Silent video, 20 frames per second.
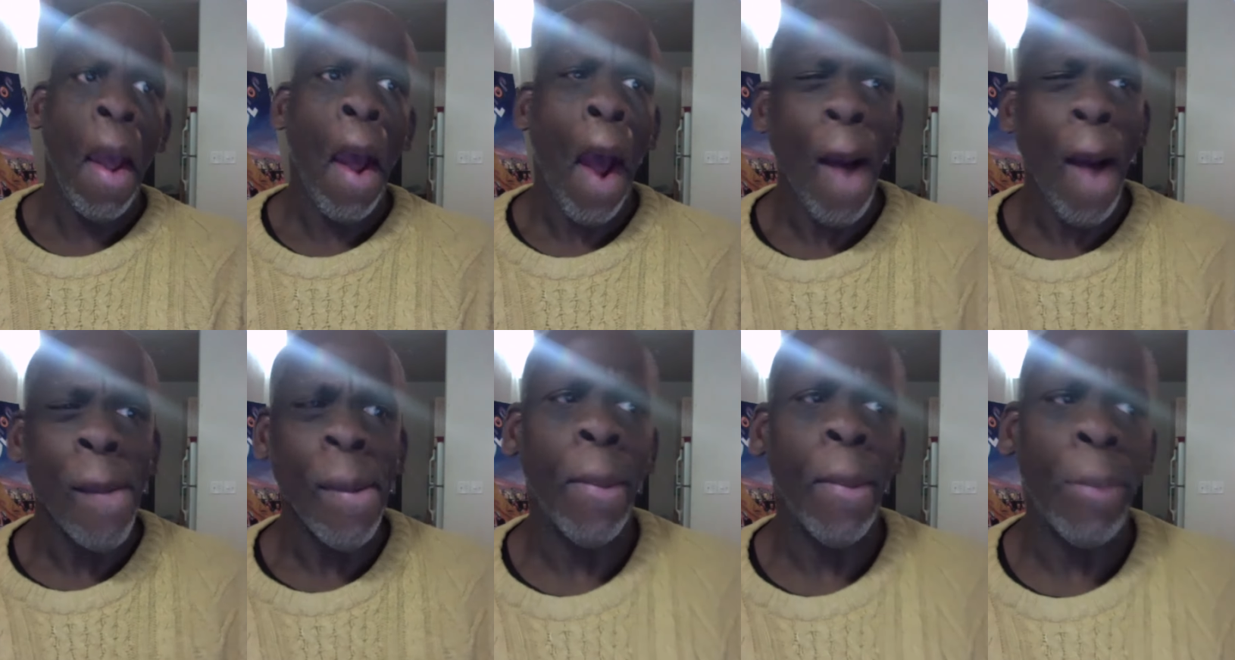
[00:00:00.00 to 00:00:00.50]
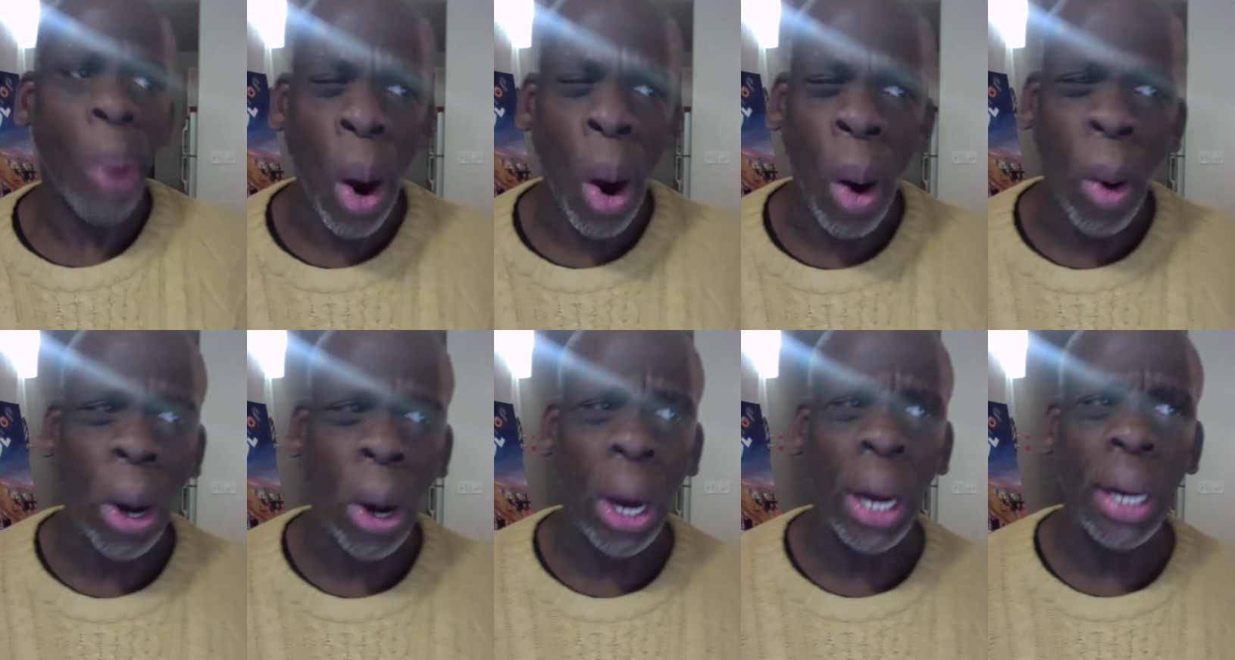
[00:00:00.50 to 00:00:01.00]
I'm a
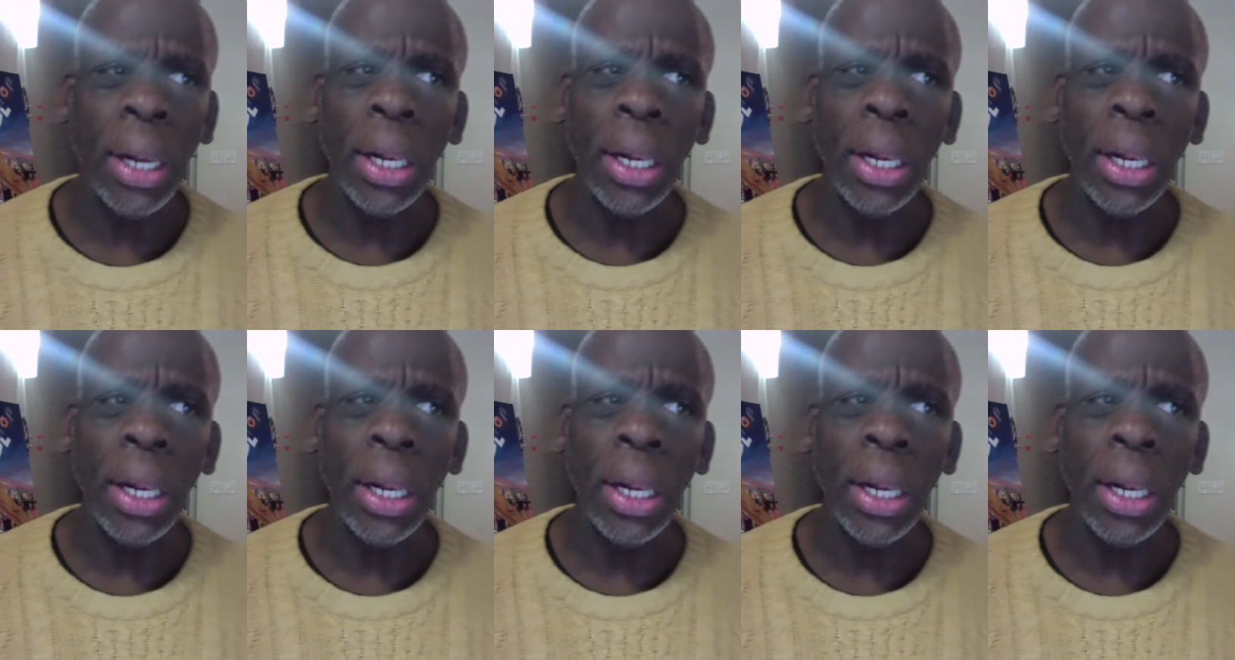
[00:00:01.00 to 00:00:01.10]
poet,